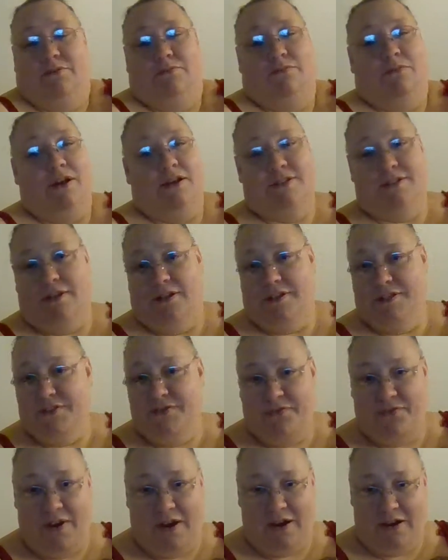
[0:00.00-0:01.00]
Renaissance
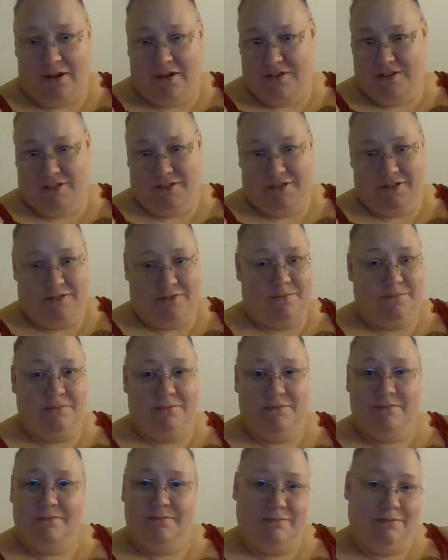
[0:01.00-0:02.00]
fairs and
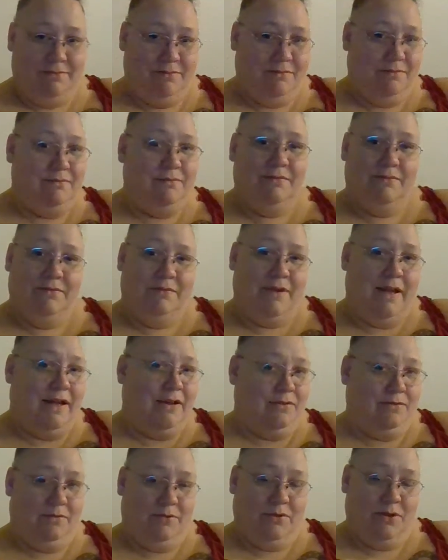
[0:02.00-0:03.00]
uh,
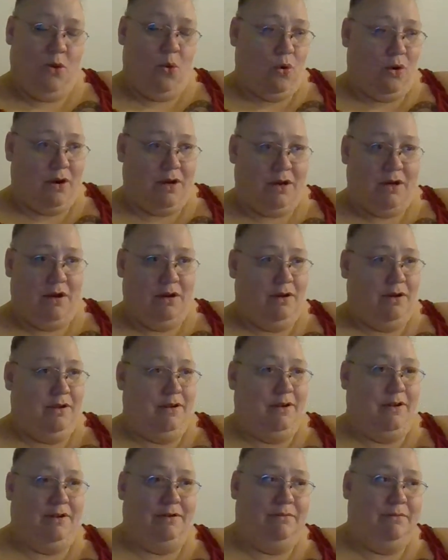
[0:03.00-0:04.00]

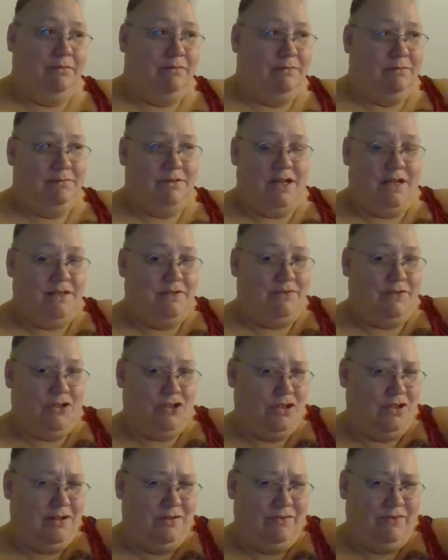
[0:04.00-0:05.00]
Oricon and science
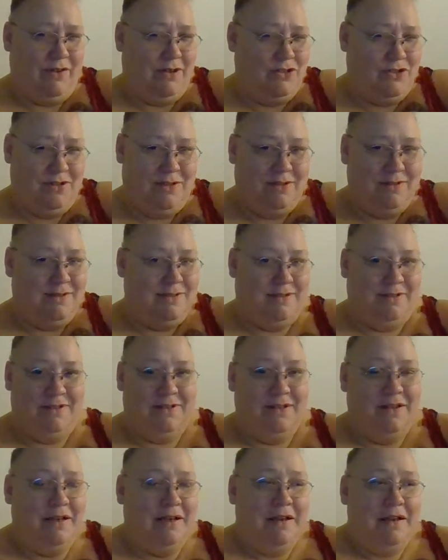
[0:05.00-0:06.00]
fiction conventions, and
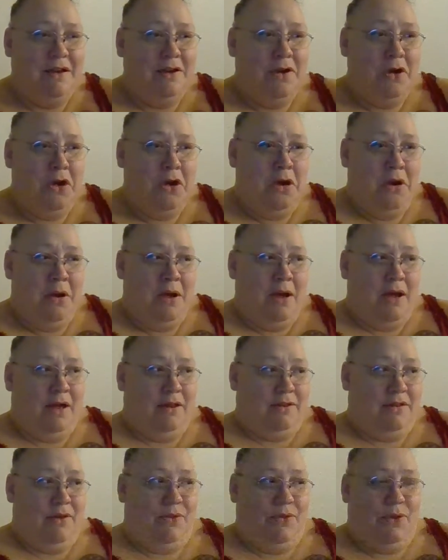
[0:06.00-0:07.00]

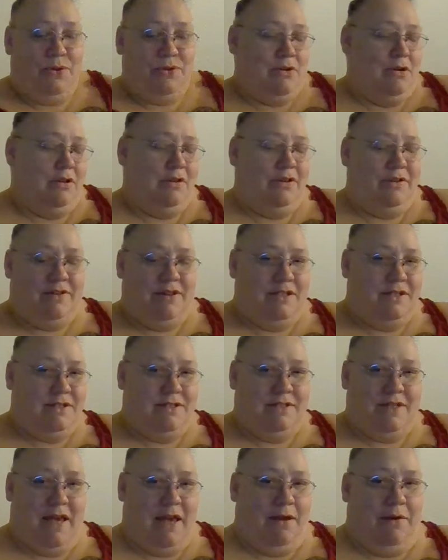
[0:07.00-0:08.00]
those are all of the
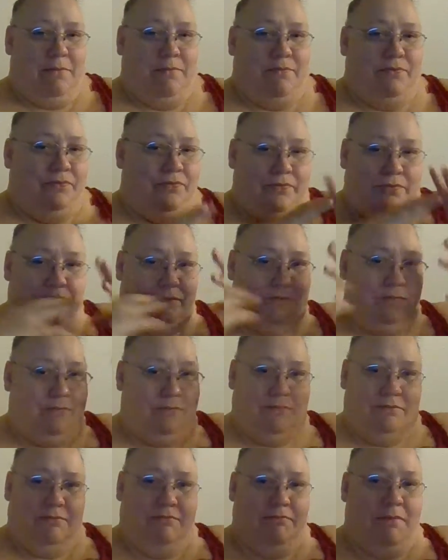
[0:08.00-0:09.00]
same
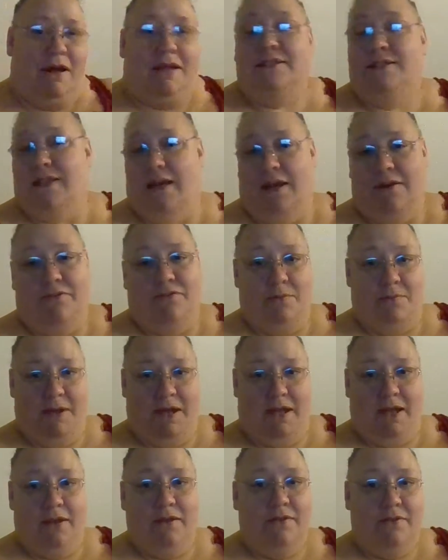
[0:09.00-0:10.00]
mindset for
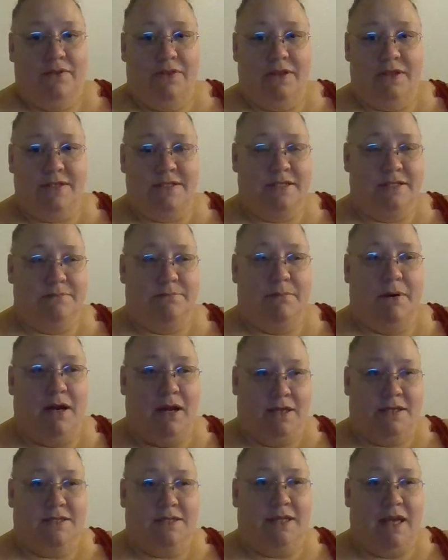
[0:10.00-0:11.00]
me. This is
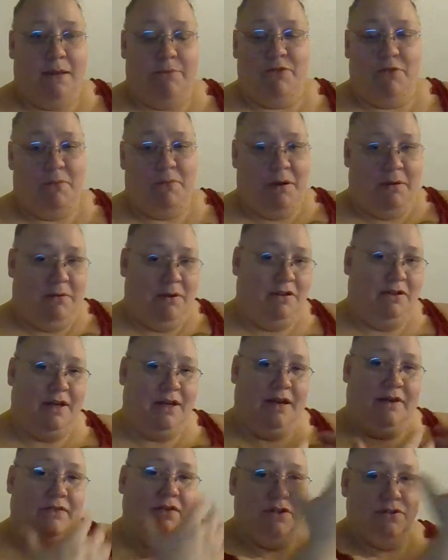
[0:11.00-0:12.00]
my escape from my real
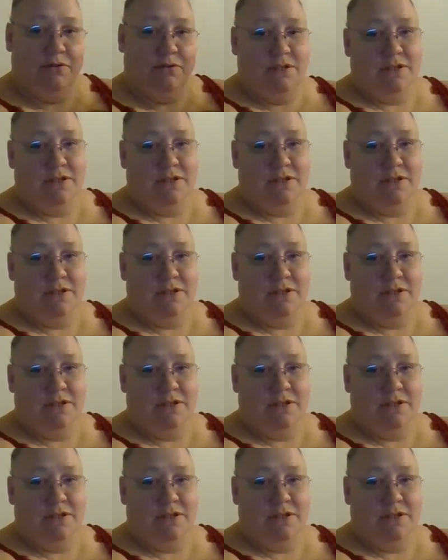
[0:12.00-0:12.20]
life into